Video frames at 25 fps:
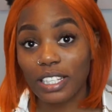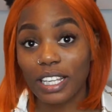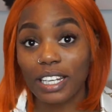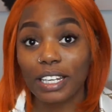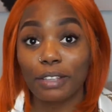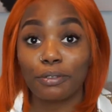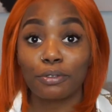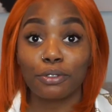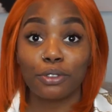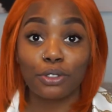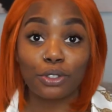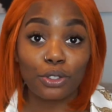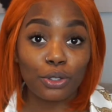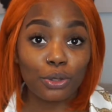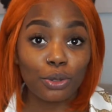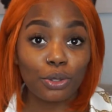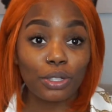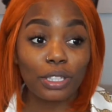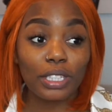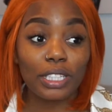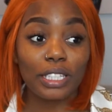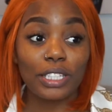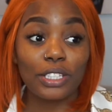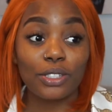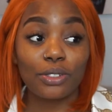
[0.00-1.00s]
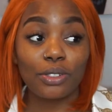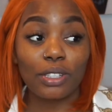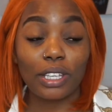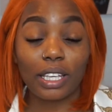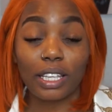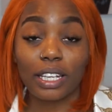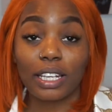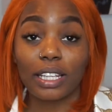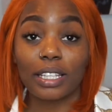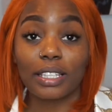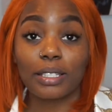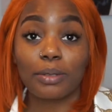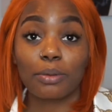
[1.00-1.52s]
and if you do, did you
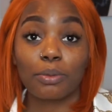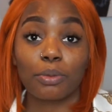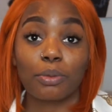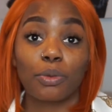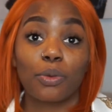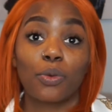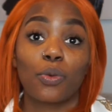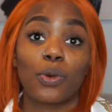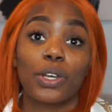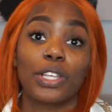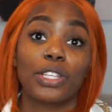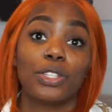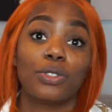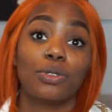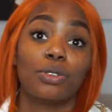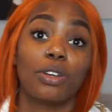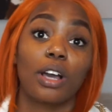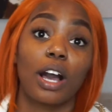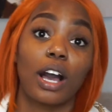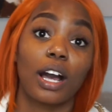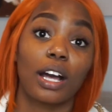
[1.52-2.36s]
get it when you